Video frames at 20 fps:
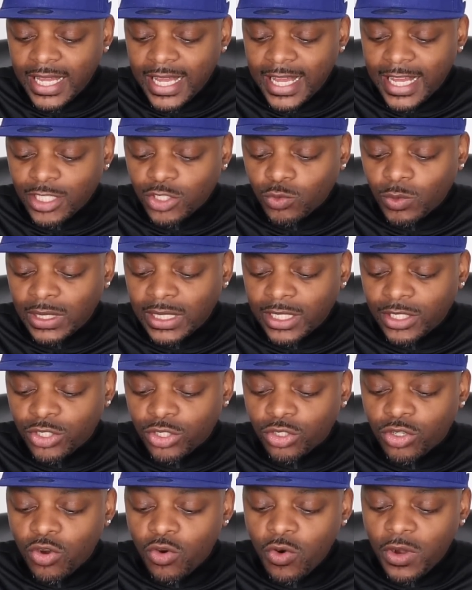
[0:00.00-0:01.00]
as well
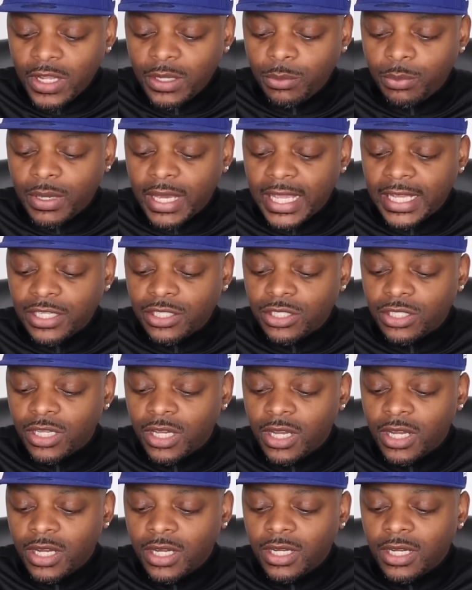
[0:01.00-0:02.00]
as coinbase
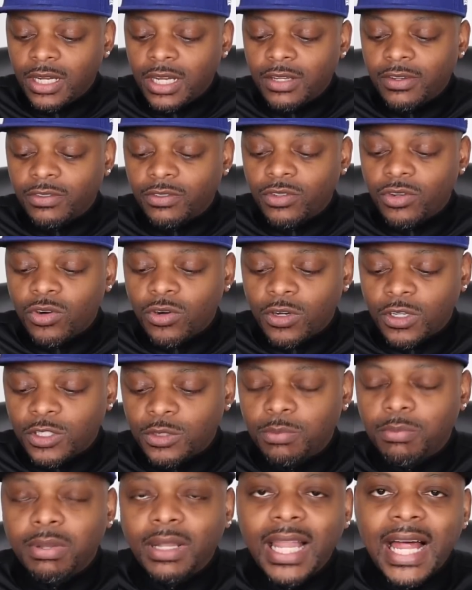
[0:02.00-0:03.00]
and of
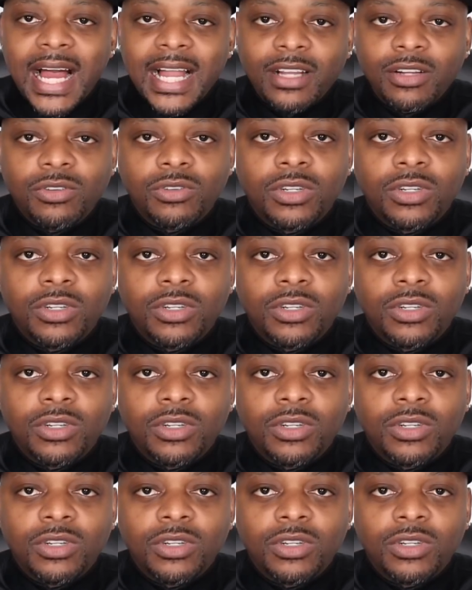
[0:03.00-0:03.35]
course, Block,